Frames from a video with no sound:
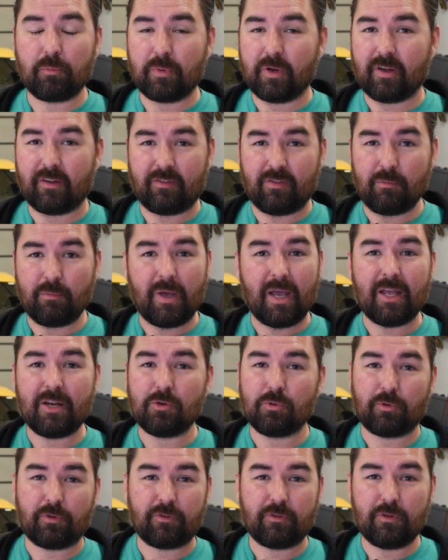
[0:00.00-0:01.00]
because the
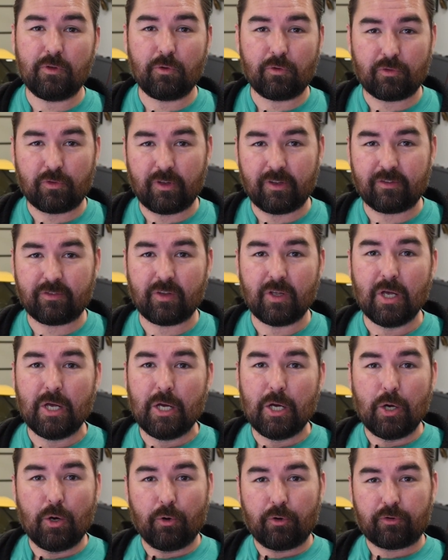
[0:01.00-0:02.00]
manual is useless,
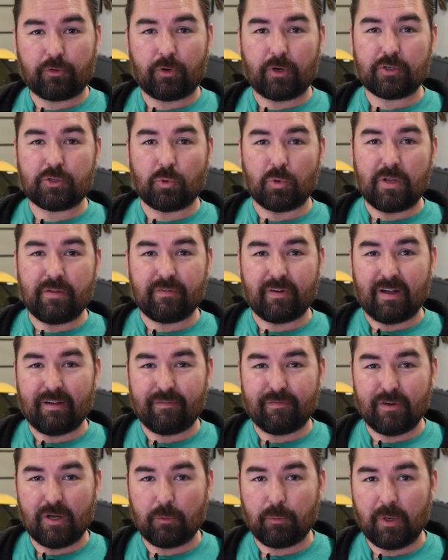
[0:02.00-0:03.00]
was around
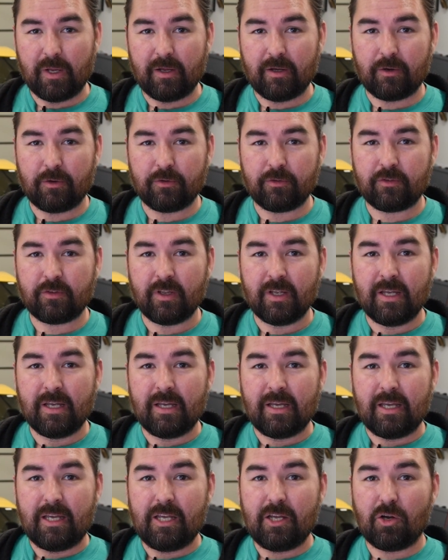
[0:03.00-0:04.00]
25 foot-pounds.
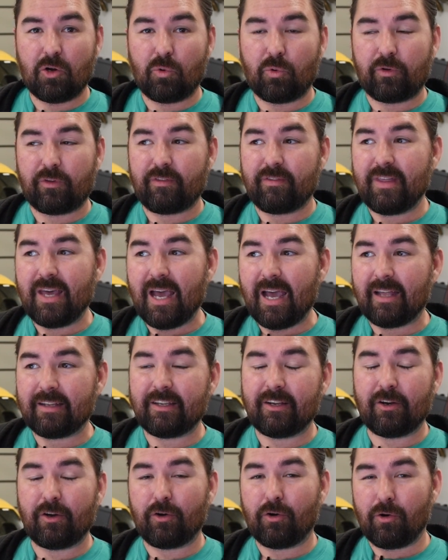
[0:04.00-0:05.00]
Here was that
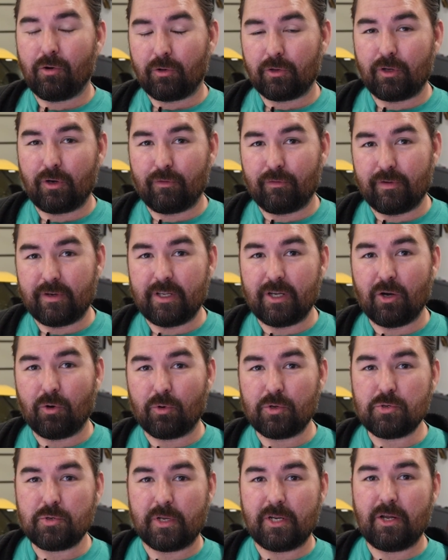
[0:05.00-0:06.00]
in an earlier video
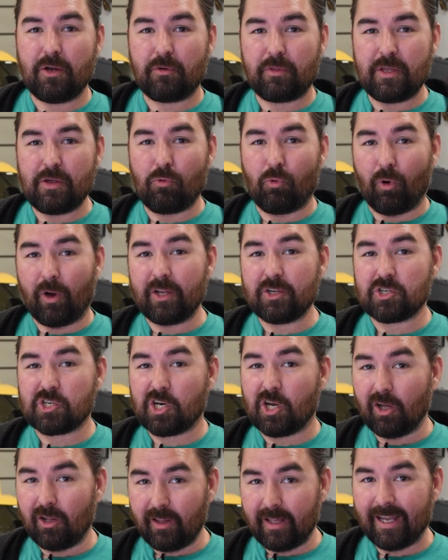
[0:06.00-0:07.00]
where you can hear the
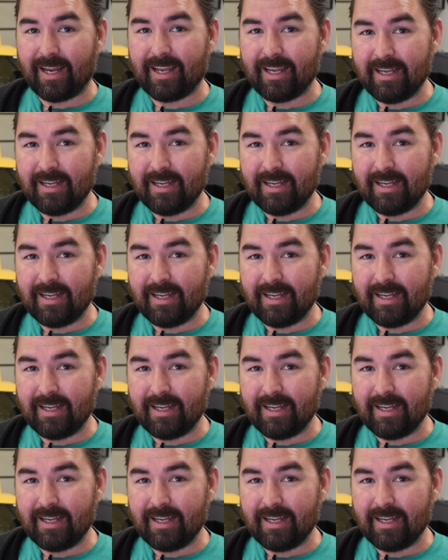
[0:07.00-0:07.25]
wrench click,